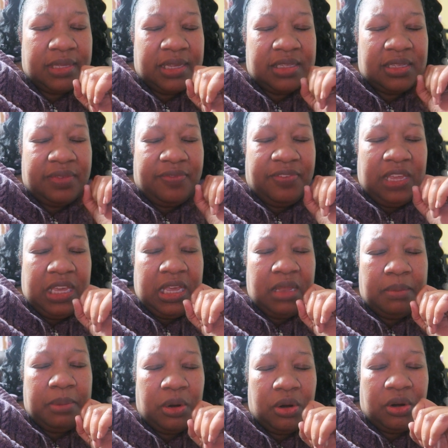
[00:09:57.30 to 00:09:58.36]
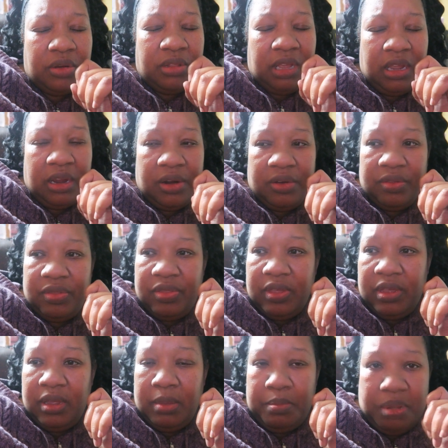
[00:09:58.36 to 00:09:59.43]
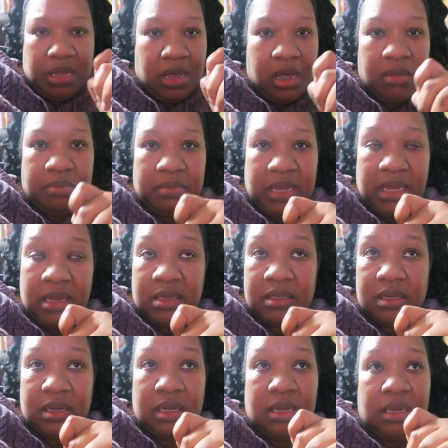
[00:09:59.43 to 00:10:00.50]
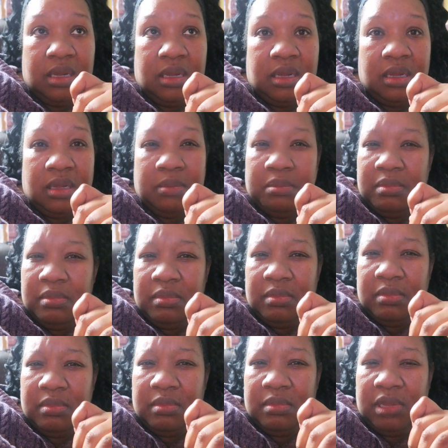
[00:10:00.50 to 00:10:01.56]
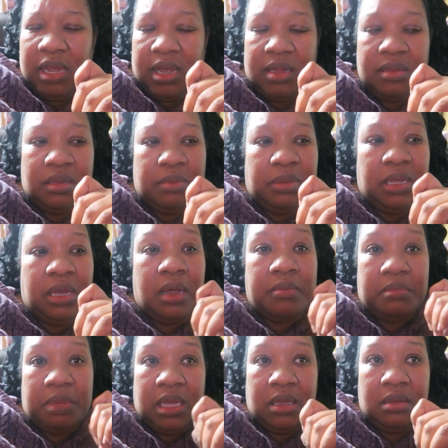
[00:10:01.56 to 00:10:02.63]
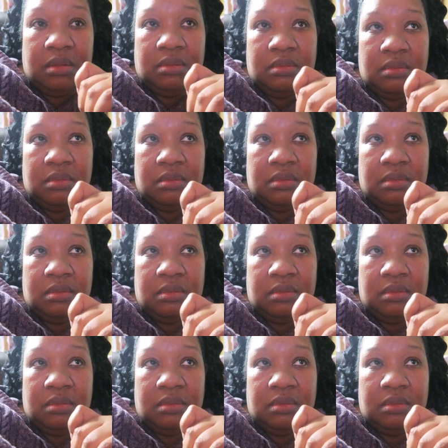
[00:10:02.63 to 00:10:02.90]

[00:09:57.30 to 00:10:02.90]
it's the vegan burger there, the Beyond Meat. Yeah, the Beyond Meat